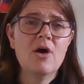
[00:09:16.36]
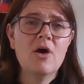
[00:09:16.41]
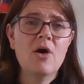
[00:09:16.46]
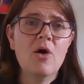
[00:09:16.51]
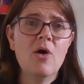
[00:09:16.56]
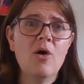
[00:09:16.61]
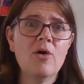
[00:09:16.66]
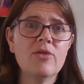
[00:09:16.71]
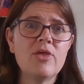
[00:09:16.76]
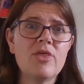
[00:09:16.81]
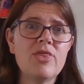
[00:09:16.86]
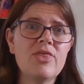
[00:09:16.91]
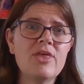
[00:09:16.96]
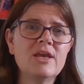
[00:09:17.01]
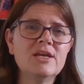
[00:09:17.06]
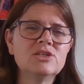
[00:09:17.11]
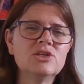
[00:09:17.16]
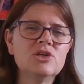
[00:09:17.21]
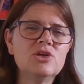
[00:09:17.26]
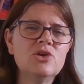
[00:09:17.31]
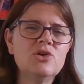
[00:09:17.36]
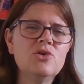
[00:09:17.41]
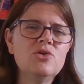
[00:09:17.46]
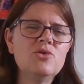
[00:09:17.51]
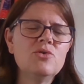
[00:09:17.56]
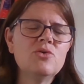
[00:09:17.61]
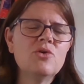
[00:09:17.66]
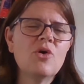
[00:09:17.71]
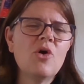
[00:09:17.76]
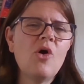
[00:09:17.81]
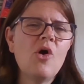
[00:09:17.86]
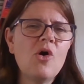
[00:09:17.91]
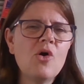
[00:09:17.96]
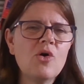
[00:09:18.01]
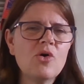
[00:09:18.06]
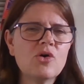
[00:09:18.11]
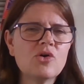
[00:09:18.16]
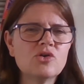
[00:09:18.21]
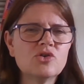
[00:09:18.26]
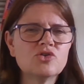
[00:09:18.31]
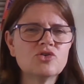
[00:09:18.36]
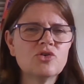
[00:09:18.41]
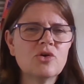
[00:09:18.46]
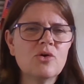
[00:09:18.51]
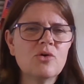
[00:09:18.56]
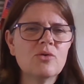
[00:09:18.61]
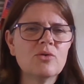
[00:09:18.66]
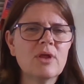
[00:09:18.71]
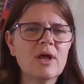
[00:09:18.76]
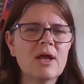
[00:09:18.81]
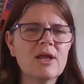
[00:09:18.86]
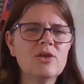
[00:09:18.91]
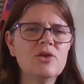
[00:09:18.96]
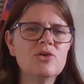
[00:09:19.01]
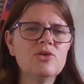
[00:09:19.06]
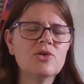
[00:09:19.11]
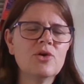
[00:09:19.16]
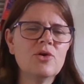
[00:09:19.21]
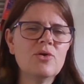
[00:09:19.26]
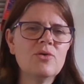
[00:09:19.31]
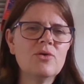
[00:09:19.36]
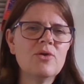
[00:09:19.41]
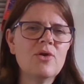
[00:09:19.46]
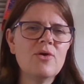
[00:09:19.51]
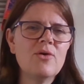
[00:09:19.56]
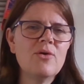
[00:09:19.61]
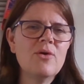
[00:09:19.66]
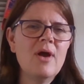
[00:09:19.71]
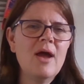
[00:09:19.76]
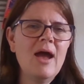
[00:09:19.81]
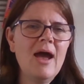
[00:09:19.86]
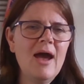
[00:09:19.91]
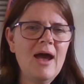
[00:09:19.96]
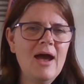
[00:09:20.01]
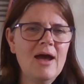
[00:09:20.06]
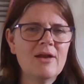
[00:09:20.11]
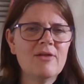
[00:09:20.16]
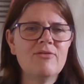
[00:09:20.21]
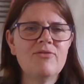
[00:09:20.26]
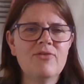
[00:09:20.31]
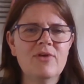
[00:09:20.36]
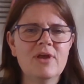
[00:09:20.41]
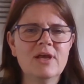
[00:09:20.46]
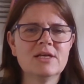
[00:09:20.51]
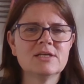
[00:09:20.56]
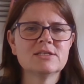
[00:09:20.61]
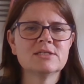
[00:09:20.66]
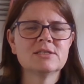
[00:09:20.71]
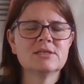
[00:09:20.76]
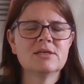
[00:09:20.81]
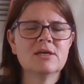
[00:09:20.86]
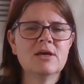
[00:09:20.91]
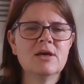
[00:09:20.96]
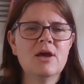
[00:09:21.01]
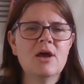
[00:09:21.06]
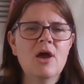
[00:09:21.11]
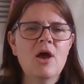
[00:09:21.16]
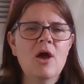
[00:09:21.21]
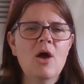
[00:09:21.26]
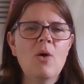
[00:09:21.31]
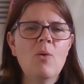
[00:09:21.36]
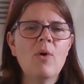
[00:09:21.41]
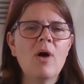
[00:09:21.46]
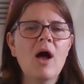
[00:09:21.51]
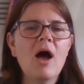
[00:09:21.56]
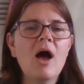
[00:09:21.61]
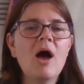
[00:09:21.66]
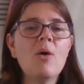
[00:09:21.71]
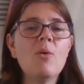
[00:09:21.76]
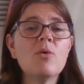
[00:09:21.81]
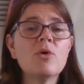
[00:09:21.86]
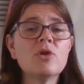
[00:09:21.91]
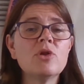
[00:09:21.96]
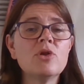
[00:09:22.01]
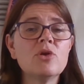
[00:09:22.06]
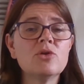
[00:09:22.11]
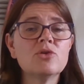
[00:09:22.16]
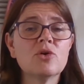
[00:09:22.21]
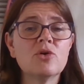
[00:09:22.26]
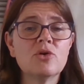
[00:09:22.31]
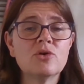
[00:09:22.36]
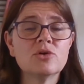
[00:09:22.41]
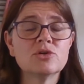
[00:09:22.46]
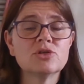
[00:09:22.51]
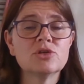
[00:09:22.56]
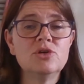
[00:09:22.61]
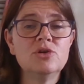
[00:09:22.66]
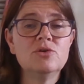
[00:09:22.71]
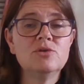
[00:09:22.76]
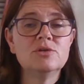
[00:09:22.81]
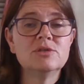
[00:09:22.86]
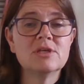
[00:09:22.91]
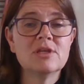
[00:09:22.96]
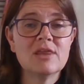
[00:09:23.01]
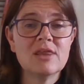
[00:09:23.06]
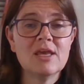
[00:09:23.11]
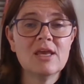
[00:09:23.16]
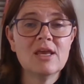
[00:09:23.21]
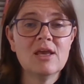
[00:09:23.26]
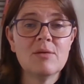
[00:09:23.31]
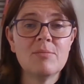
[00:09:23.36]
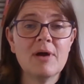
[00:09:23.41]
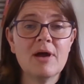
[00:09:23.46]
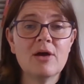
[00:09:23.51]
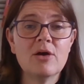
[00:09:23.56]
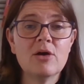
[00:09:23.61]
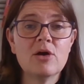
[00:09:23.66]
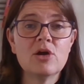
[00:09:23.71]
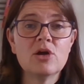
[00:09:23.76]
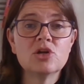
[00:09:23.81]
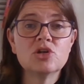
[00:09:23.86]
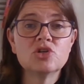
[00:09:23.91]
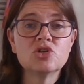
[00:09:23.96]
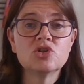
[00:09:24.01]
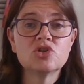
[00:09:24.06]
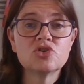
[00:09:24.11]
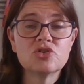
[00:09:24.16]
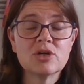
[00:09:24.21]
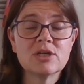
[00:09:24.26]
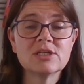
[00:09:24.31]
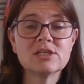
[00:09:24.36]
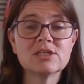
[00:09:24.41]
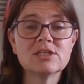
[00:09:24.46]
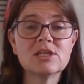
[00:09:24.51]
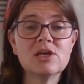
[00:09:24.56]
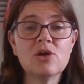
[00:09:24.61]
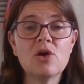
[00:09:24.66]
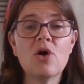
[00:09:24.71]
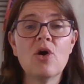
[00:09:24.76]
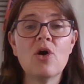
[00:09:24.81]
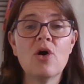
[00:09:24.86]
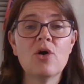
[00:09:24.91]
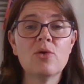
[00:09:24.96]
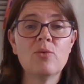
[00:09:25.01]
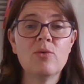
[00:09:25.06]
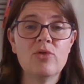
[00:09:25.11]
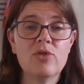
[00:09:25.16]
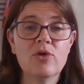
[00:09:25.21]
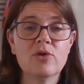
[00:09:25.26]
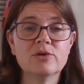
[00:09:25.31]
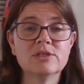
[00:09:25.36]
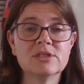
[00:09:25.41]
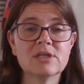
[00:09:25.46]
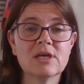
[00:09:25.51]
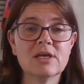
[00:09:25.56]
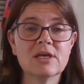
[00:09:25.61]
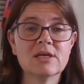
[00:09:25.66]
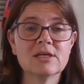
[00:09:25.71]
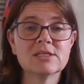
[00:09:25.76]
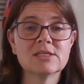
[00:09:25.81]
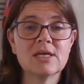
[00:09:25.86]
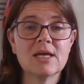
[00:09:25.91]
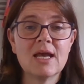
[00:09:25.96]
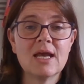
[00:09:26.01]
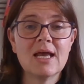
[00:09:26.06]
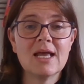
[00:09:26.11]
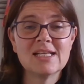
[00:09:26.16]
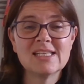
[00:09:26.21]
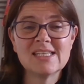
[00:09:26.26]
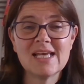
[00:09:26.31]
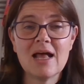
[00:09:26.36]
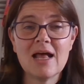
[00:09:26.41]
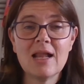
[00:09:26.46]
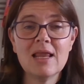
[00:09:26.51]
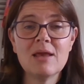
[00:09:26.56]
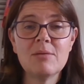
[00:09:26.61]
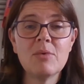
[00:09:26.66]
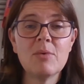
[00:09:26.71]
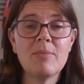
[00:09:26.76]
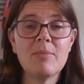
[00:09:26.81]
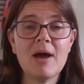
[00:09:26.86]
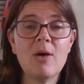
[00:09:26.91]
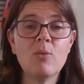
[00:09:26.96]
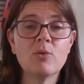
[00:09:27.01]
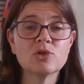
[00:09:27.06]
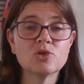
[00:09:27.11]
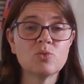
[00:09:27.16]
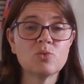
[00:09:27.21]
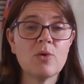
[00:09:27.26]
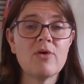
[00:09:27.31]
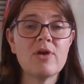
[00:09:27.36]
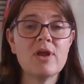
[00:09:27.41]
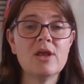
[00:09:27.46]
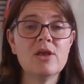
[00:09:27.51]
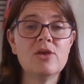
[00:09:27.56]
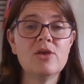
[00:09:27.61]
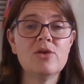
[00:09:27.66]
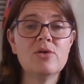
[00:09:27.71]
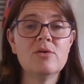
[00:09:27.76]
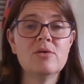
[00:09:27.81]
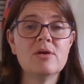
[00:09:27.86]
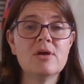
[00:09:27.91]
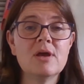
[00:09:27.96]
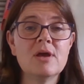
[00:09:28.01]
Are the things that you can't control and you don't know how to fix? Well, I want to ask you to think about trusting God with those things. Tell Him about what's worrying you.